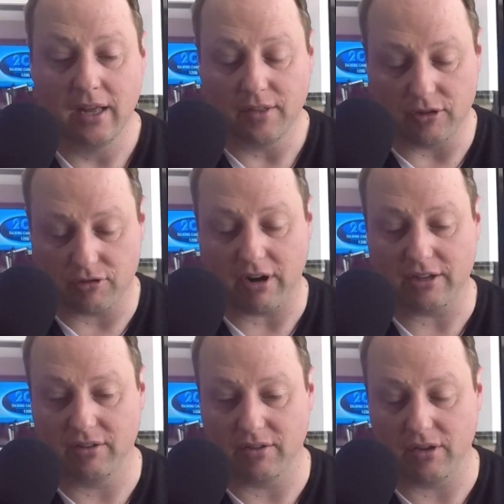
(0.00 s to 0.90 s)
the
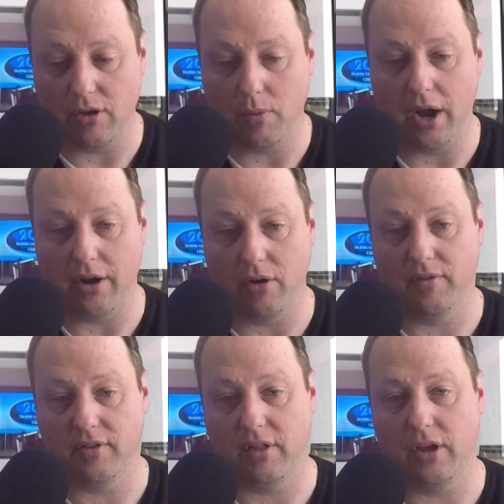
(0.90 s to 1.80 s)
structures that you own, and
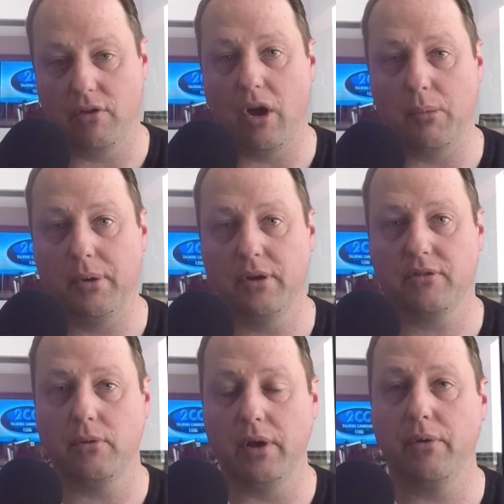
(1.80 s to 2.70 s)
obviously your own
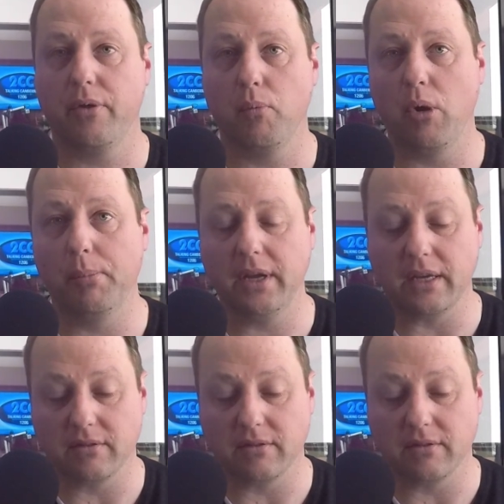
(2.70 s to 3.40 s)
personal health and well-being.